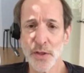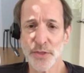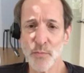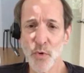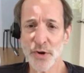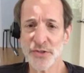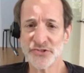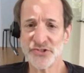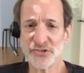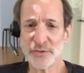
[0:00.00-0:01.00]
the more the
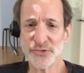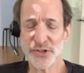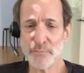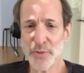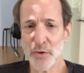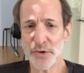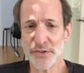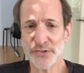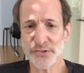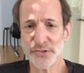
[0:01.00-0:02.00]
system's
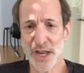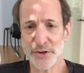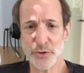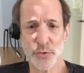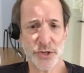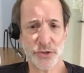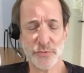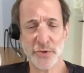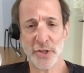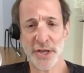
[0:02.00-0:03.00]
components tend to
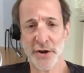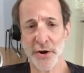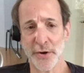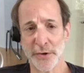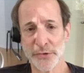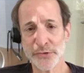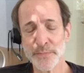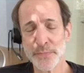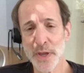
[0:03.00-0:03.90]
accumulate errors.